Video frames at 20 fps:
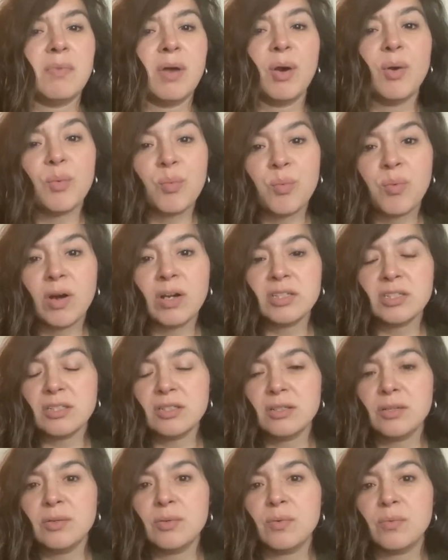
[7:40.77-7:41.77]
what
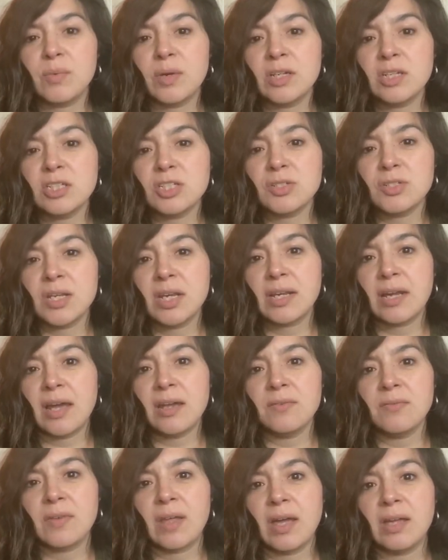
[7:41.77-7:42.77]
did you take out
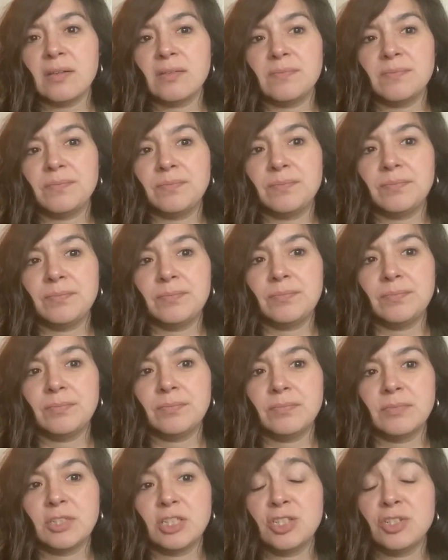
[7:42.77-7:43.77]
of that?
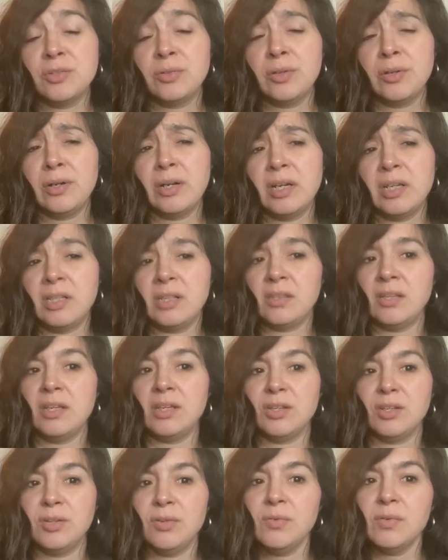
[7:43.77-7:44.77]
Did you learn
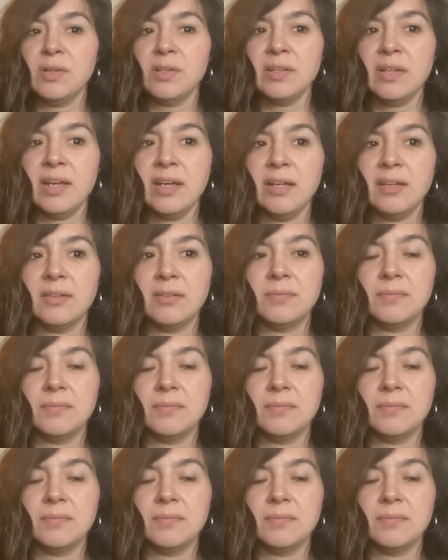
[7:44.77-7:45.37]
anything new on that?